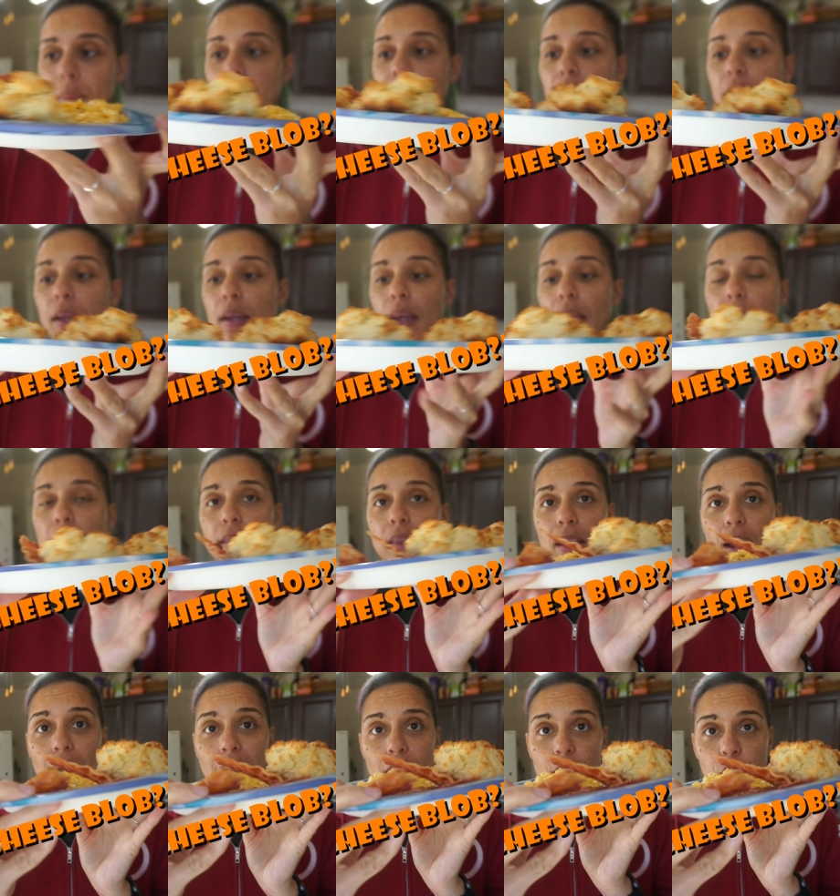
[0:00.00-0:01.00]
And then
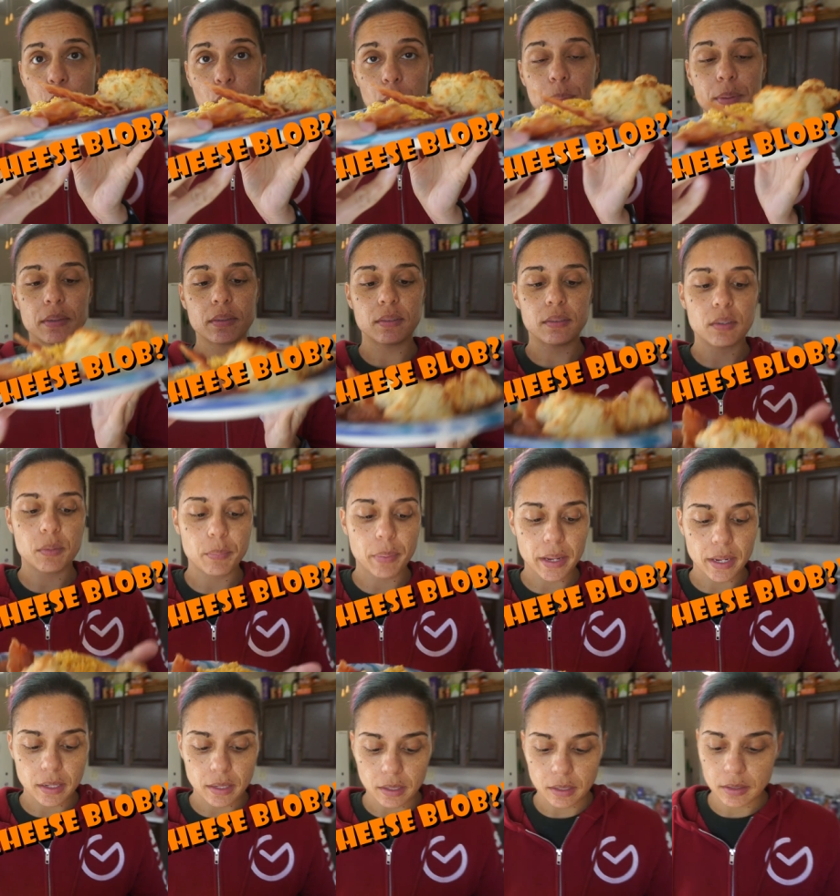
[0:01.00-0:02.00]
I got four pieces of
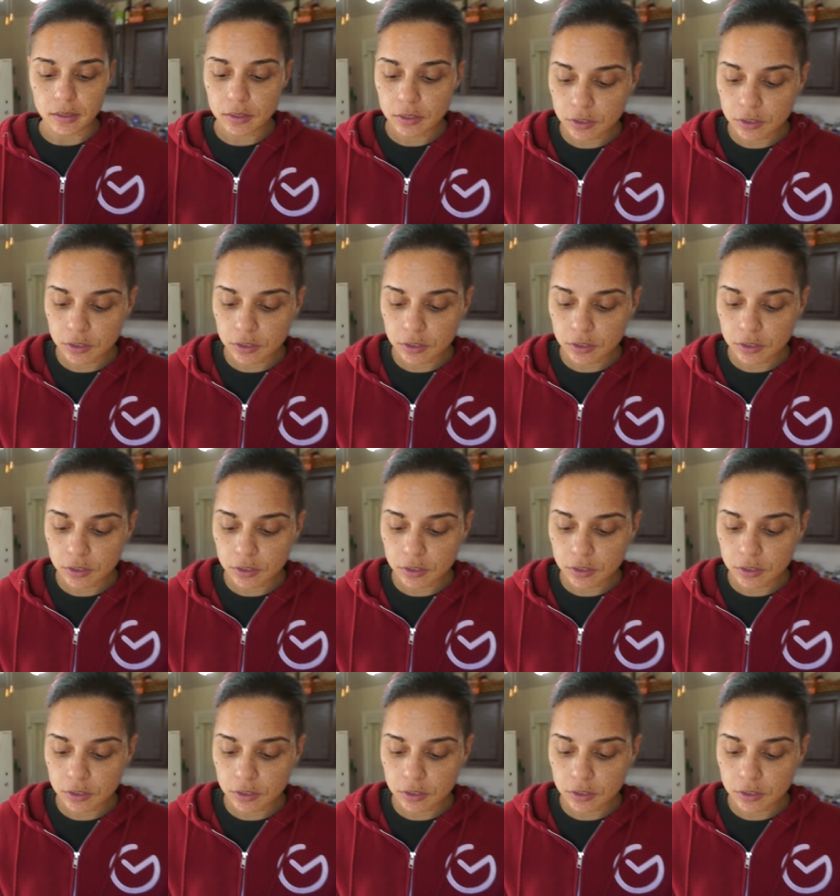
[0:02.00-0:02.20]
bacon.